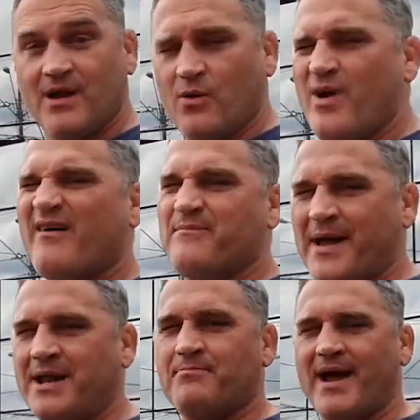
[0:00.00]
We have
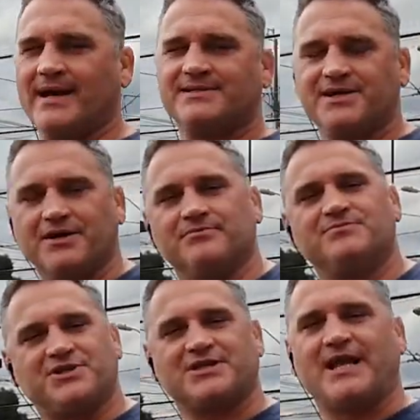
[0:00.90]
many banks here,
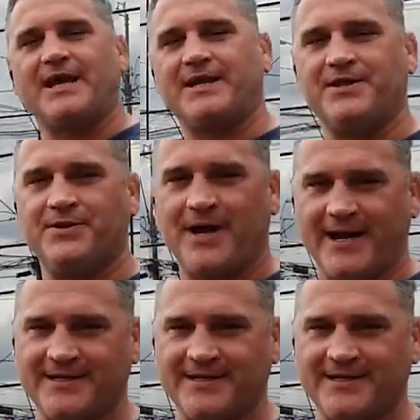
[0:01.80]
just like in the United